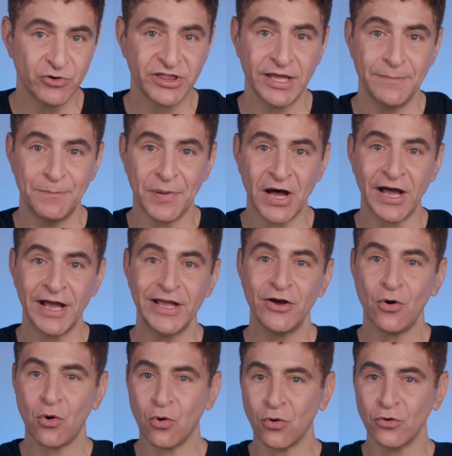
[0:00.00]
with a buy,
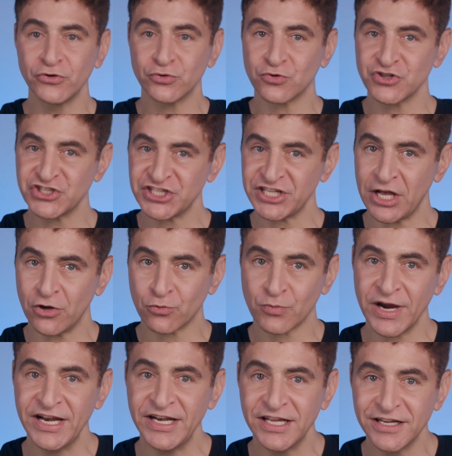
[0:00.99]
hold, or sell
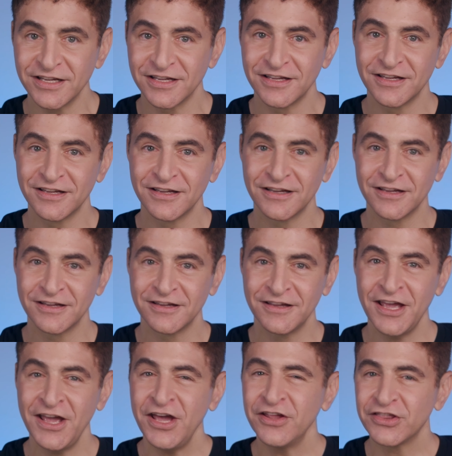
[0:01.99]
rating.
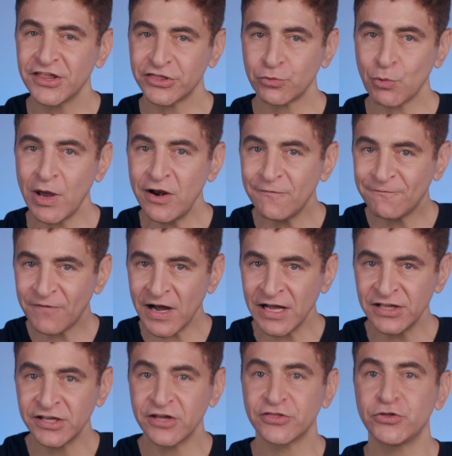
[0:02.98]
The threat of
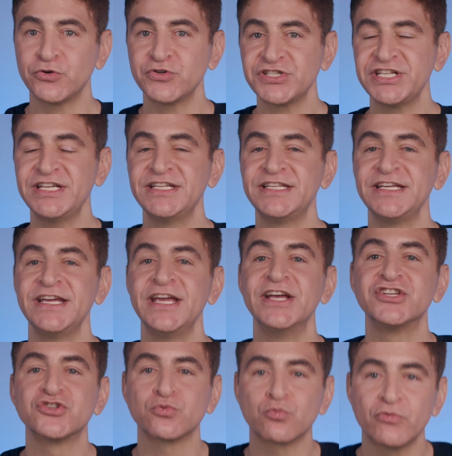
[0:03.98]
filing a 13D
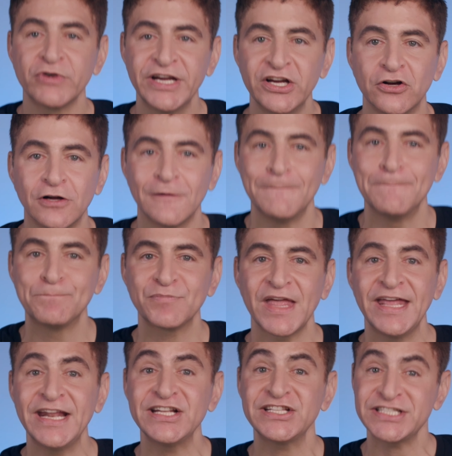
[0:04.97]
is real,
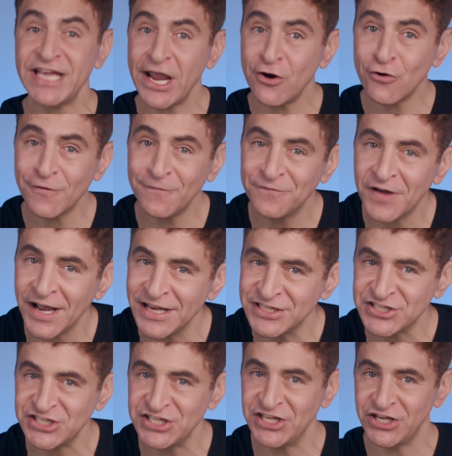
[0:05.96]
and it
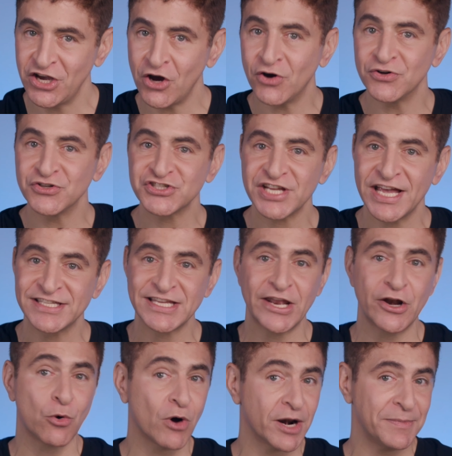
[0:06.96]
terrifies CEOs as they
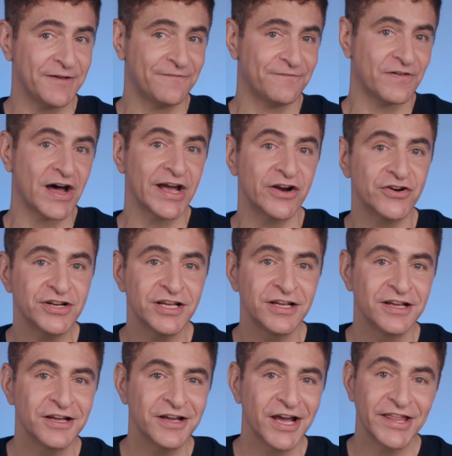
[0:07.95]
don't want to be fired
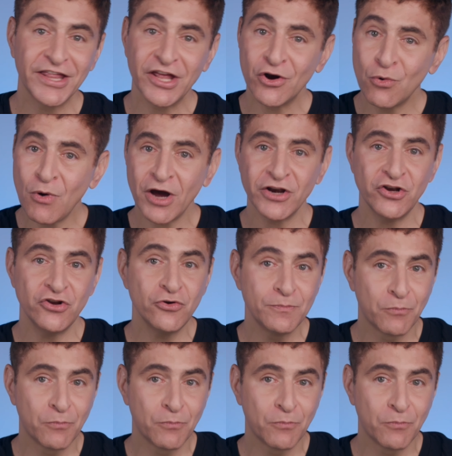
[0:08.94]
and they don't want new